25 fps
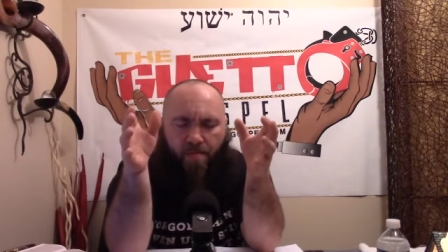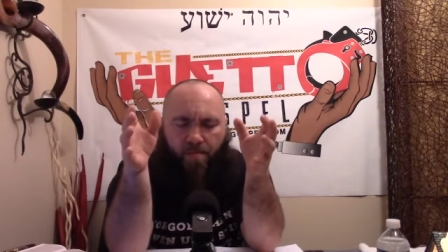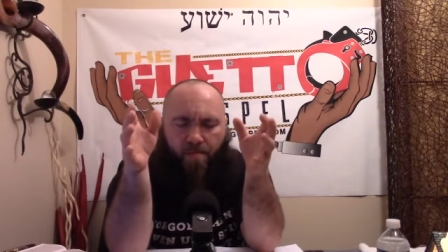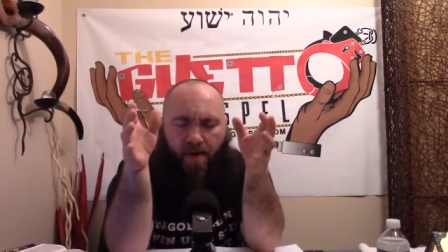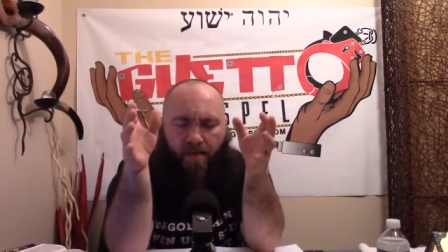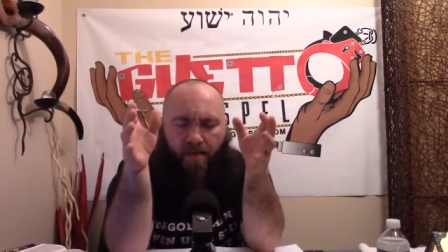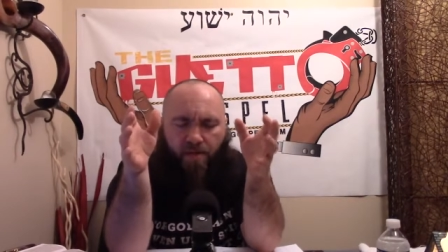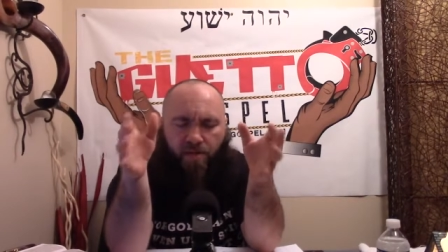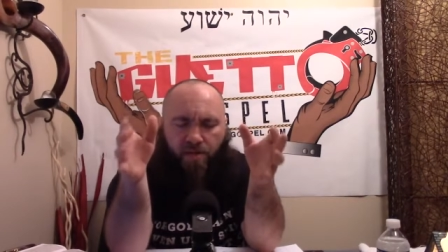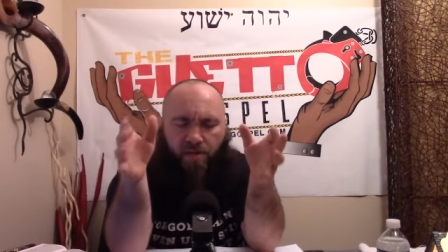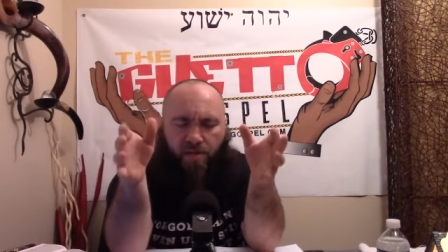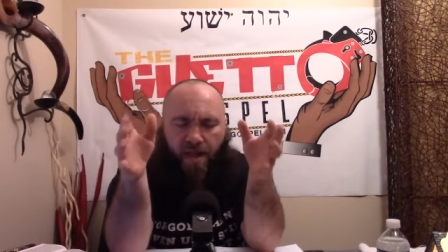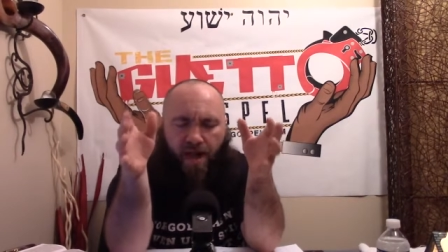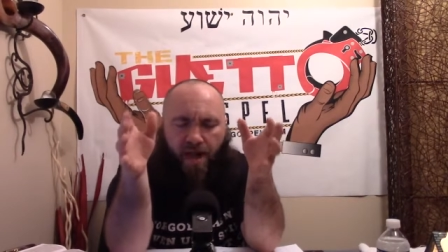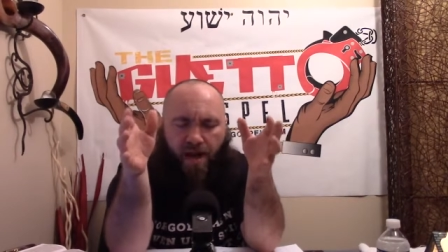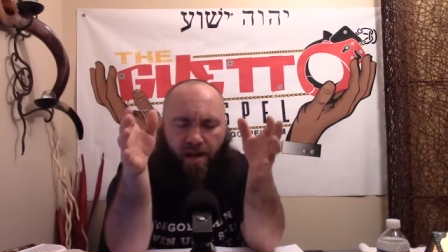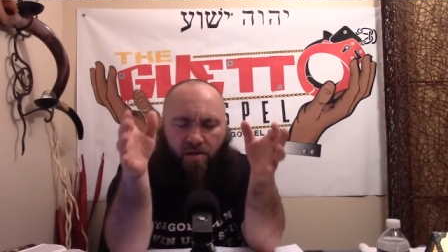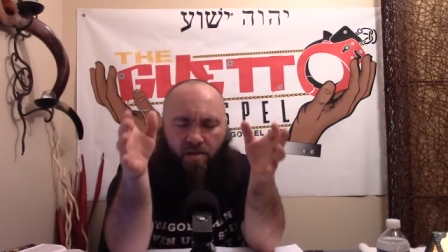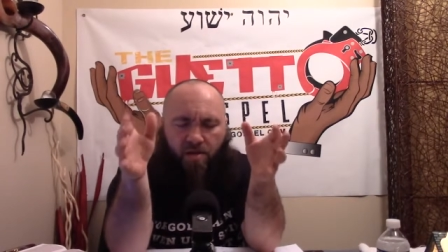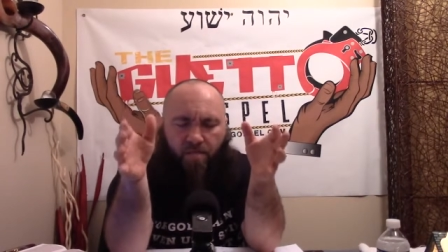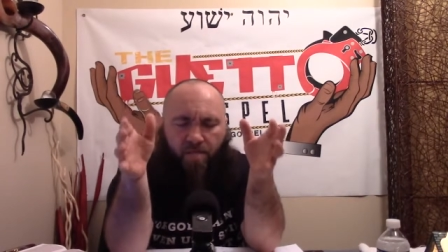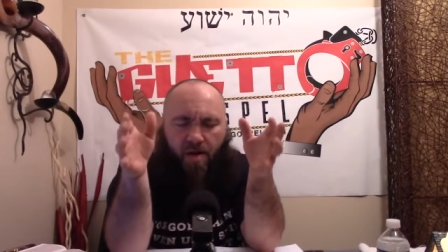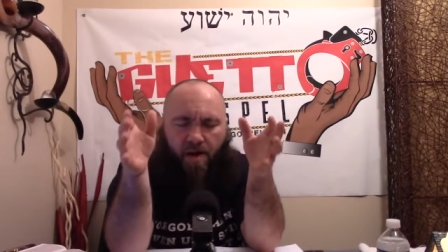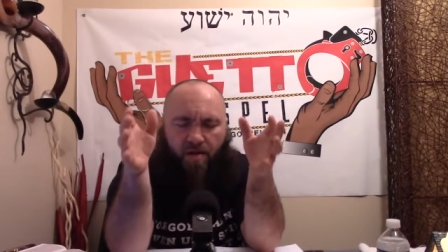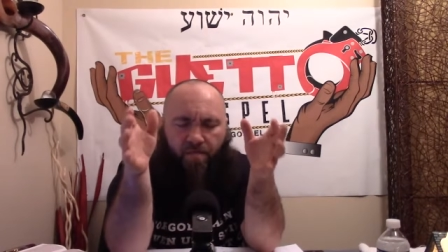by the
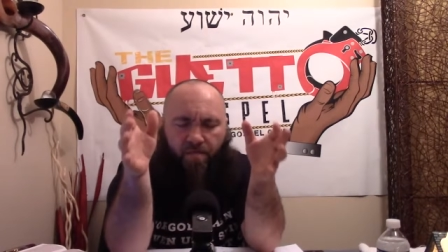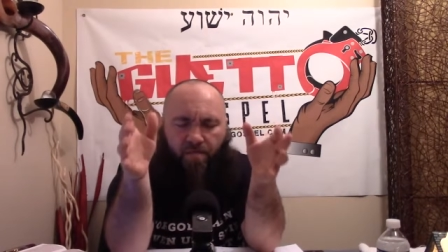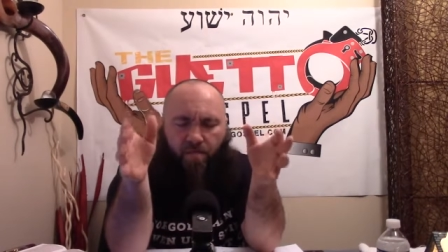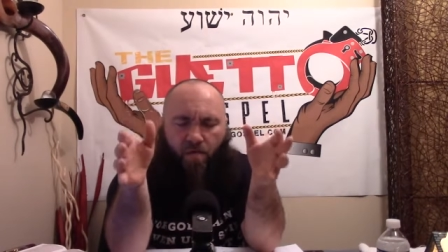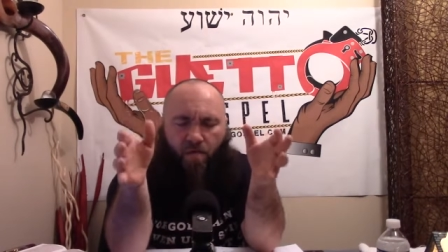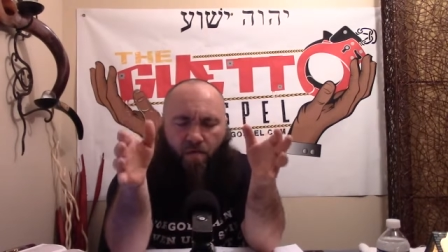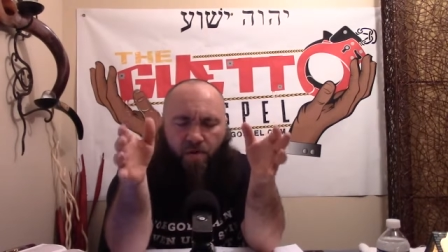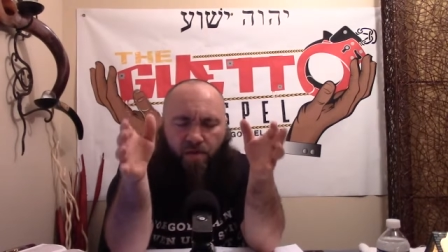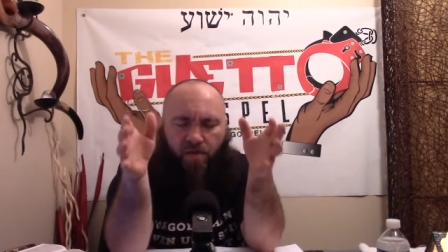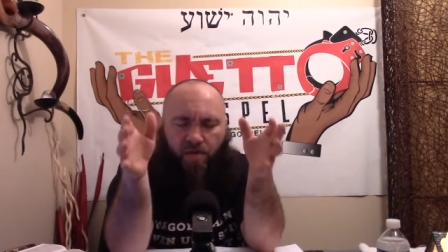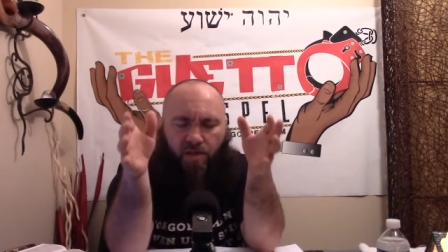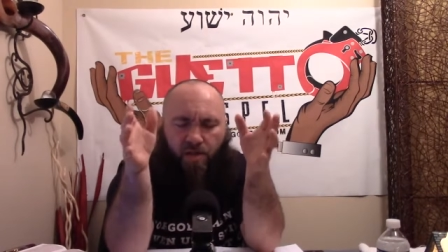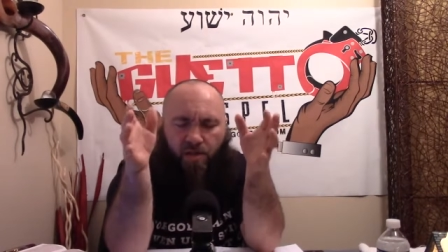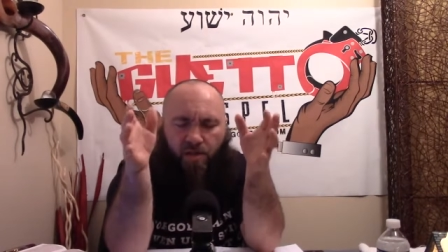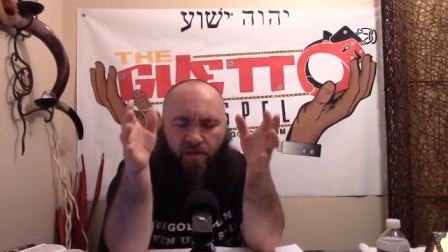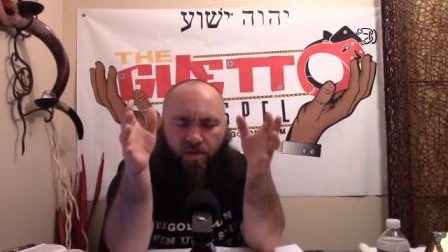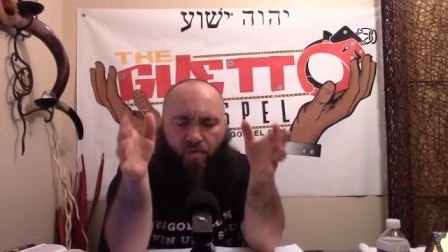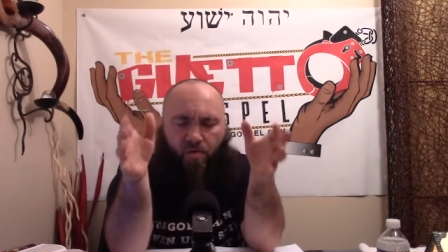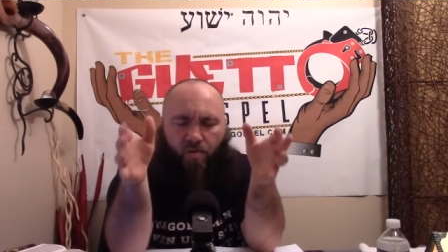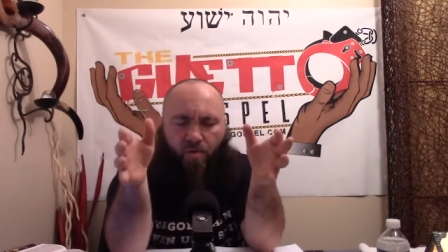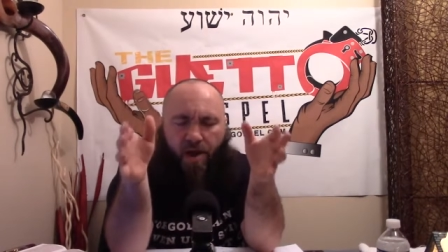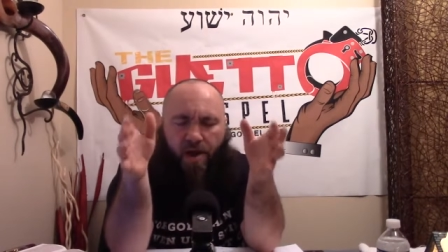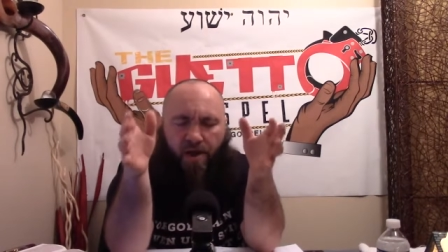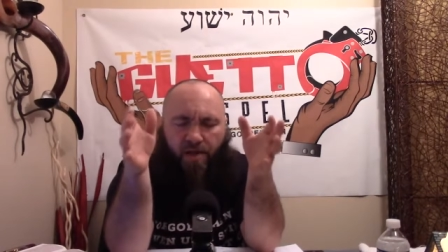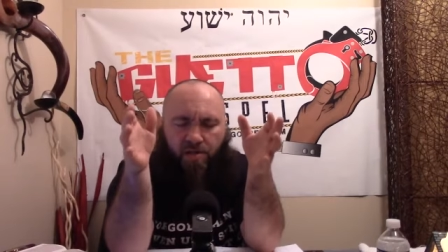sound of my voice as
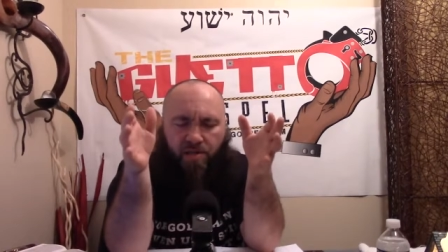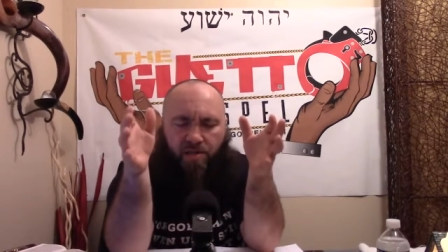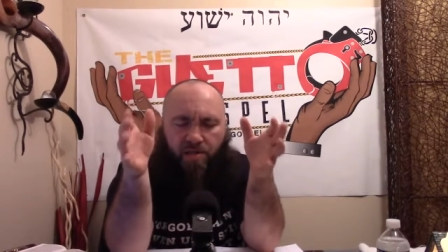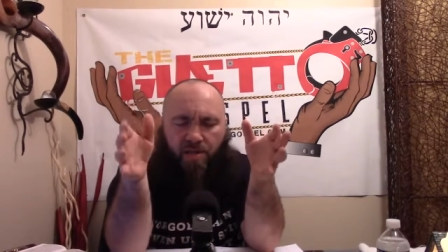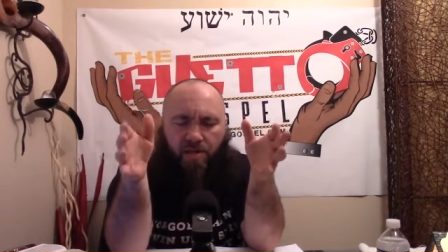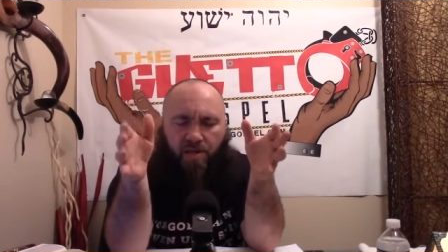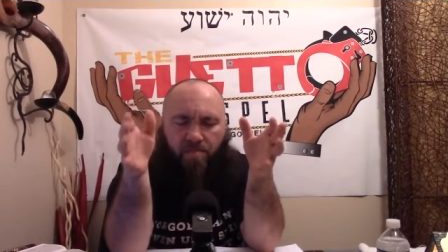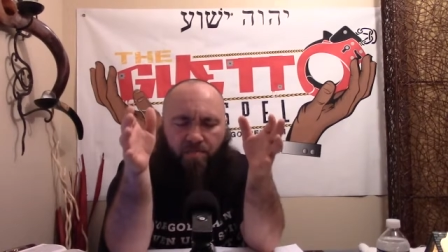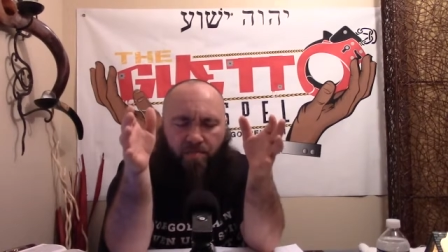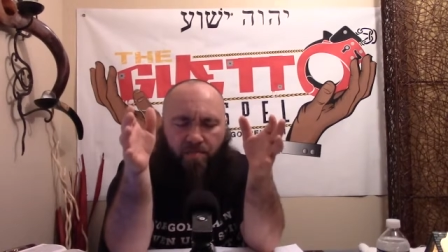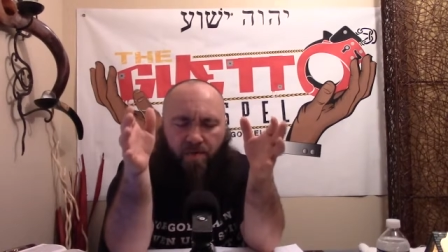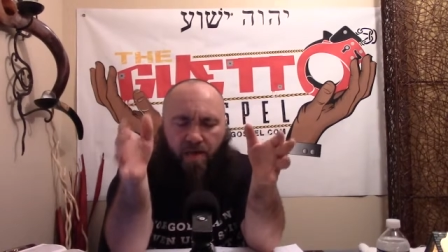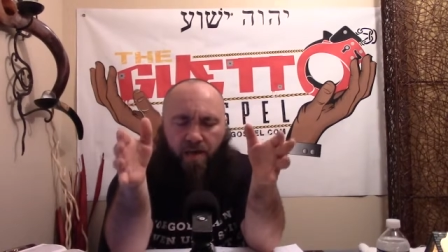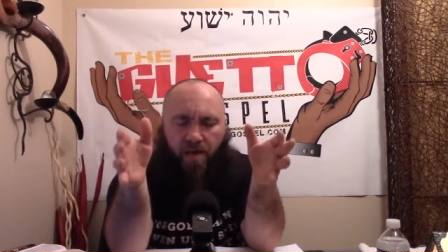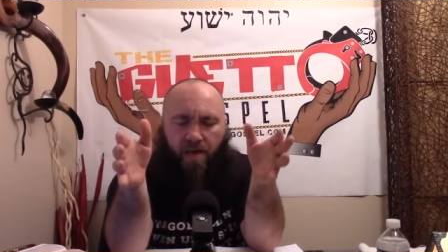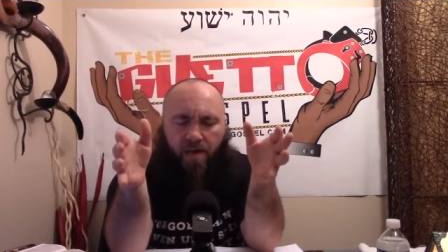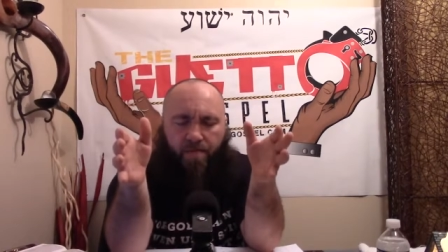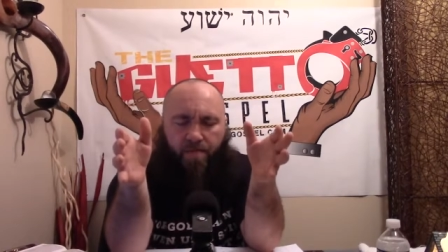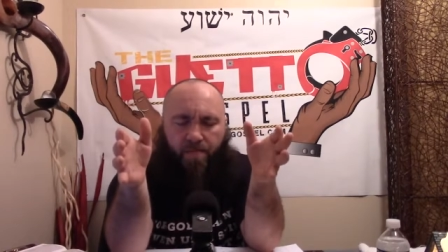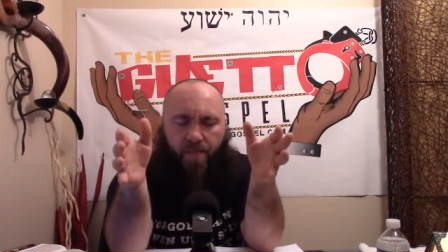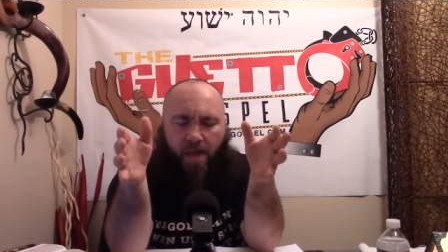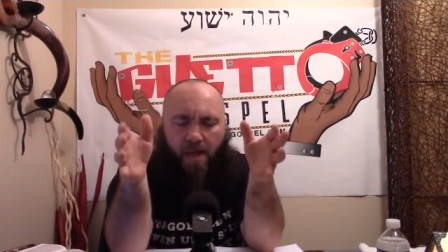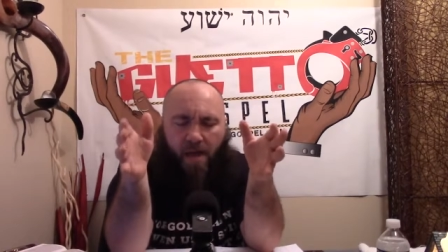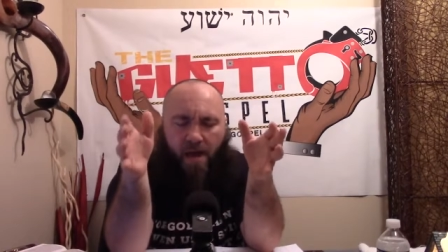Christ in me,